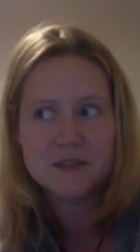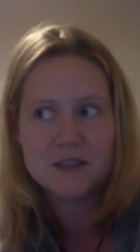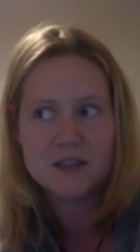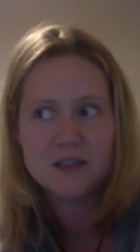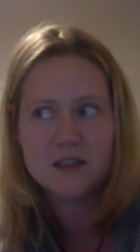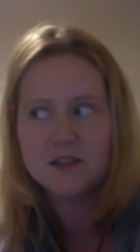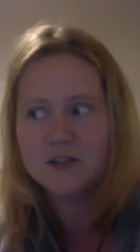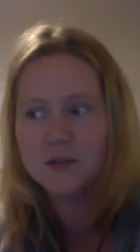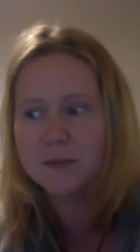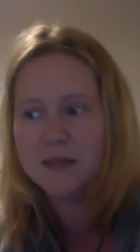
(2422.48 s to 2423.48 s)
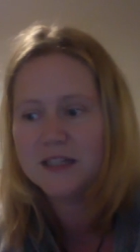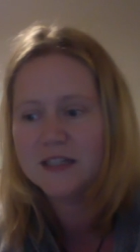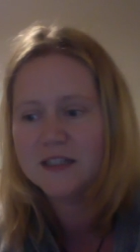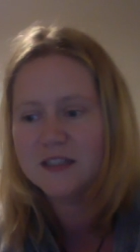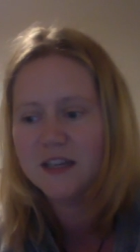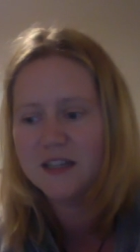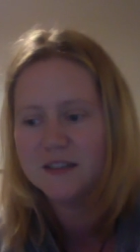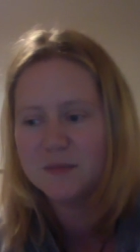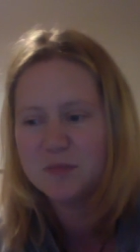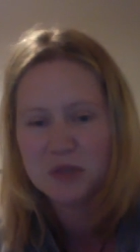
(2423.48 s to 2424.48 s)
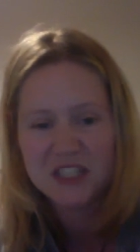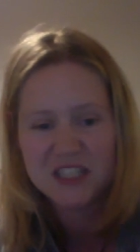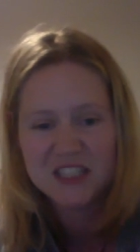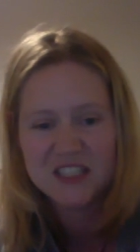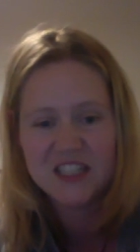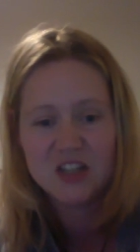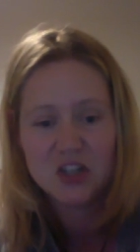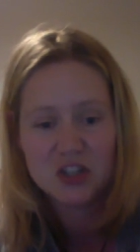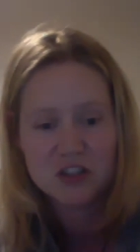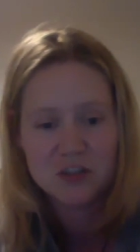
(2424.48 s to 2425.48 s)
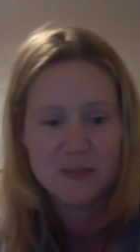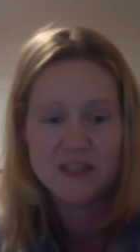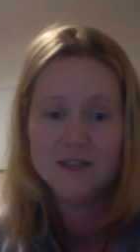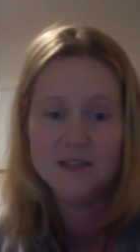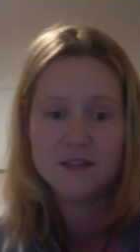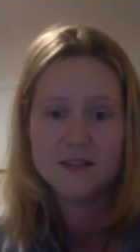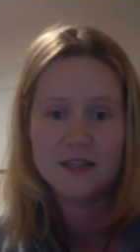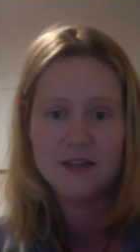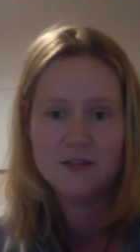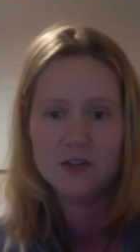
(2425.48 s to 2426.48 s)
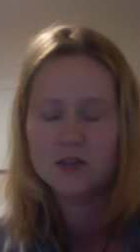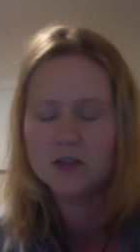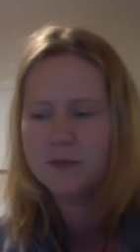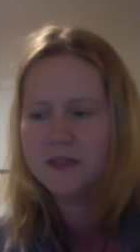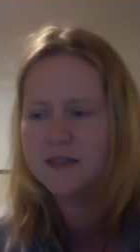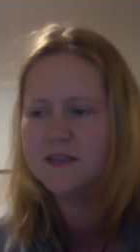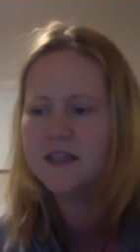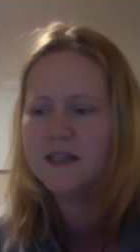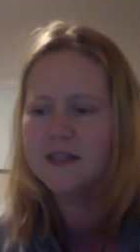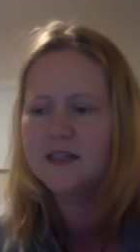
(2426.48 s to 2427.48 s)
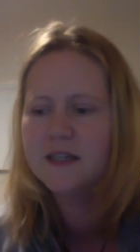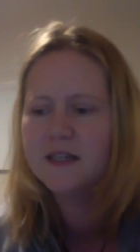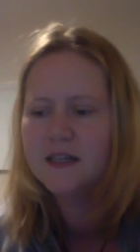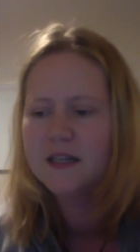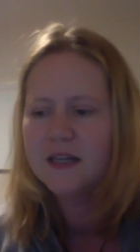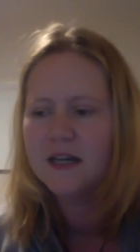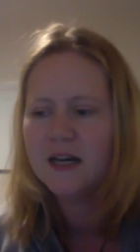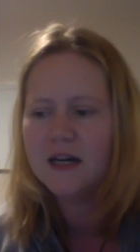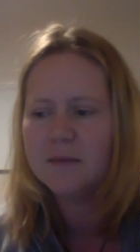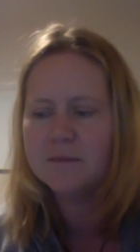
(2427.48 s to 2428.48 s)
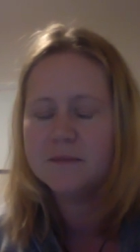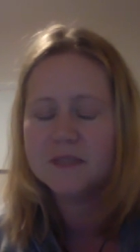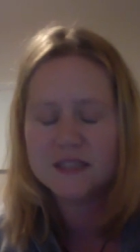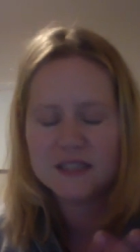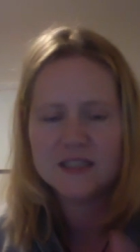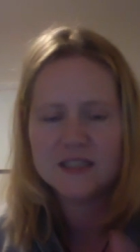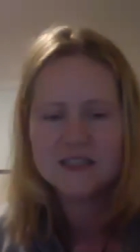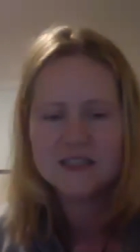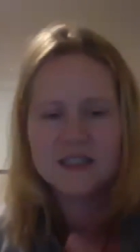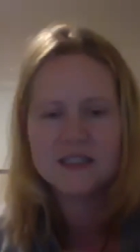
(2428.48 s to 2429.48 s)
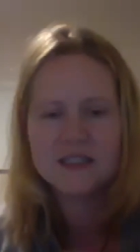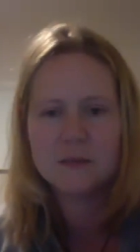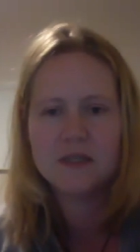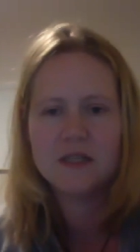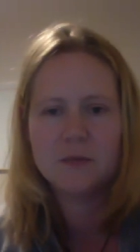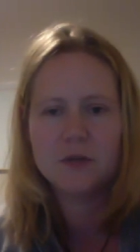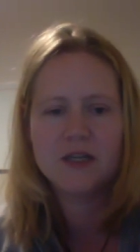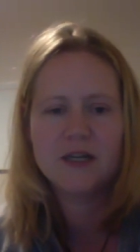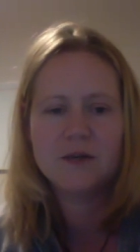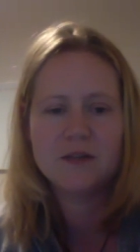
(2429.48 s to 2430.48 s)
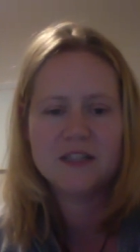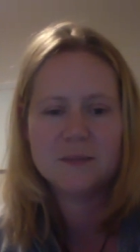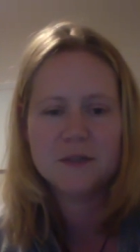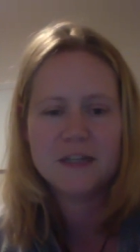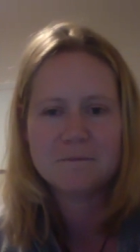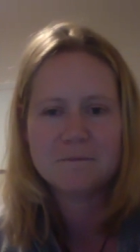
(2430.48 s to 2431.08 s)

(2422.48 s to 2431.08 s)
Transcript: the supermarket, and bread and hot cross buns, because they love hot cross buns, and Stella's skin is completely broken out with eczema again.